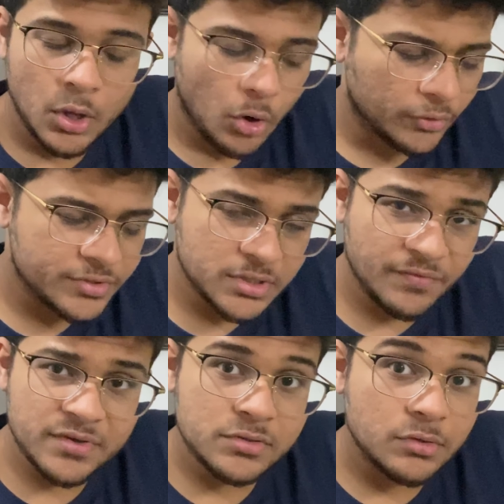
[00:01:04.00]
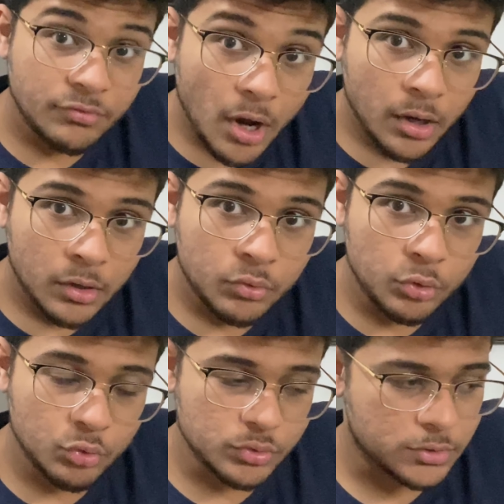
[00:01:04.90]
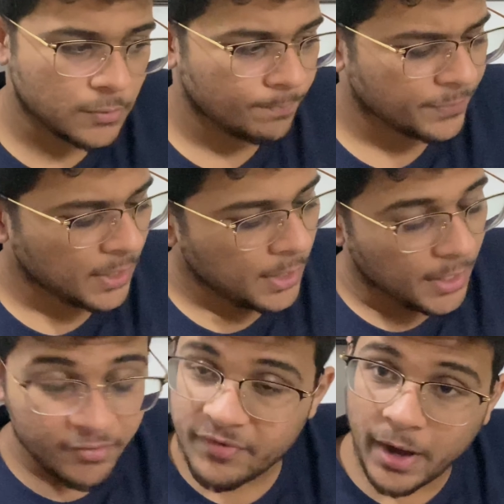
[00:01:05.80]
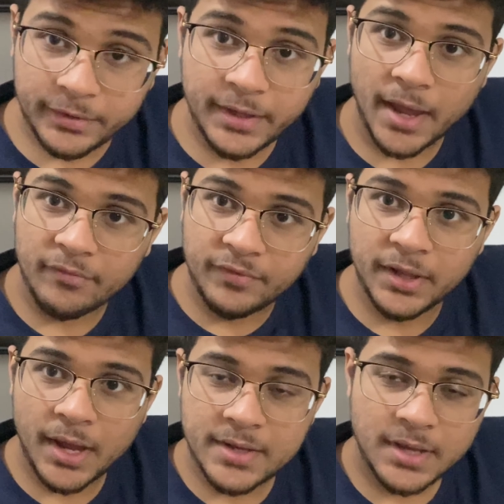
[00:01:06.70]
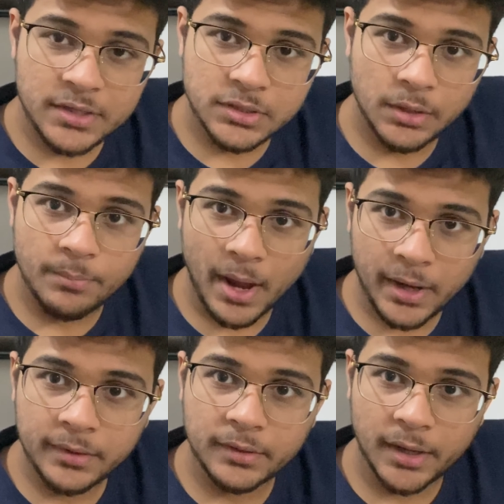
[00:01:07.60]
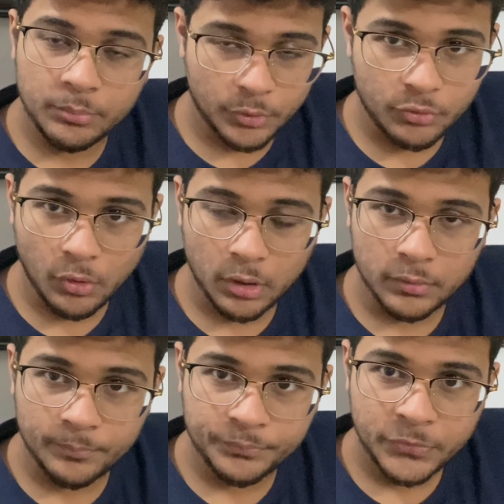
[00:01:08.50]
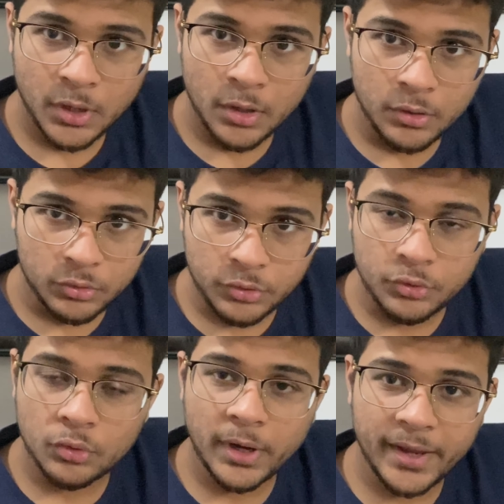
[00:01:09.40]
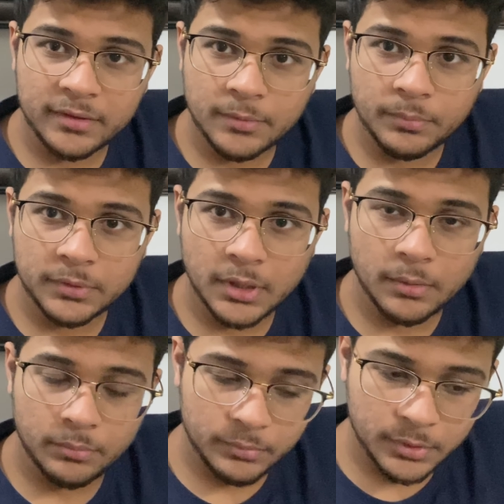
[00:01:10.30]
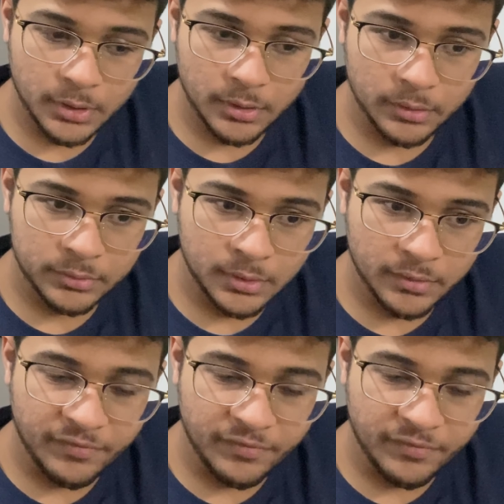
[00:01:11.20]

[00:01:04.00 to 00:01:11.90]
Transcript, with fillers: or the safest drug to use. In fact, the FDA has actually banned Clenbuterol. You know, like the